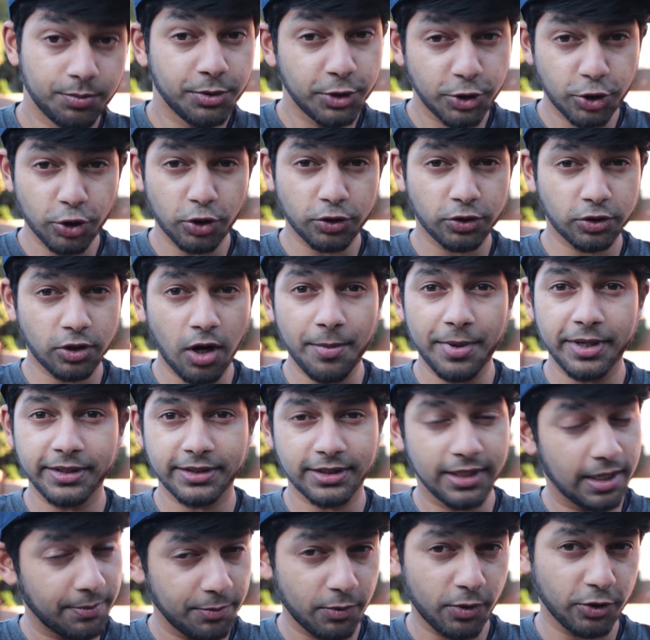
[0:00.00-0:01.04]
Be sure to
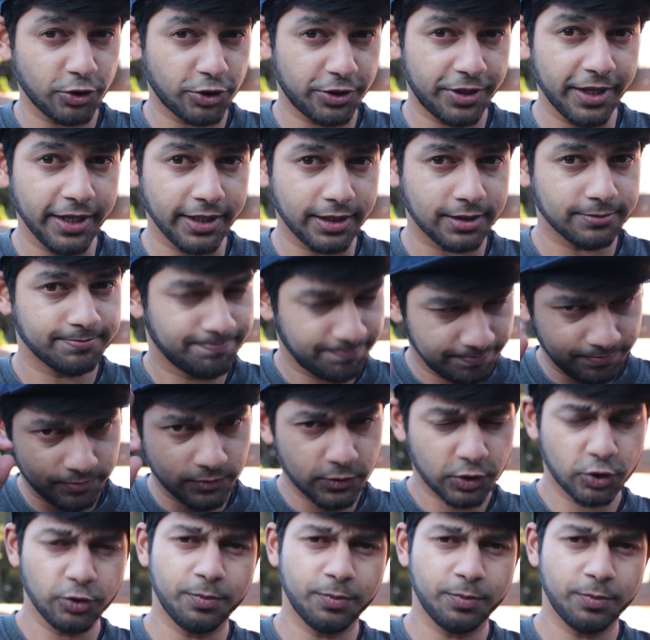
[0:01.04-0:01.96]
comment, let me know what you think.